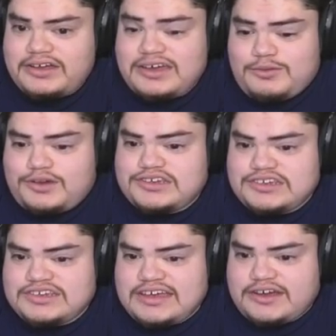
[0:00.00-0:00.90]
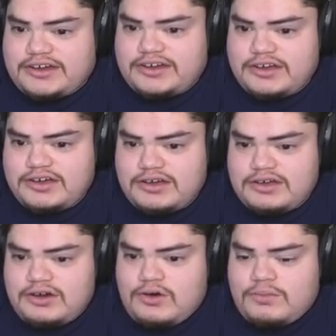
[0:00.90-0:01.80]
It was a sinker.
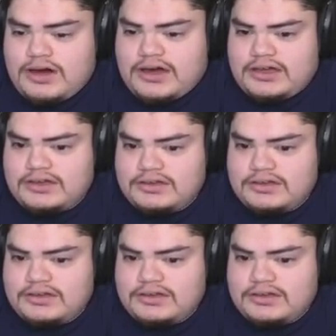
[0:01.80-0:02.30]
Oh my.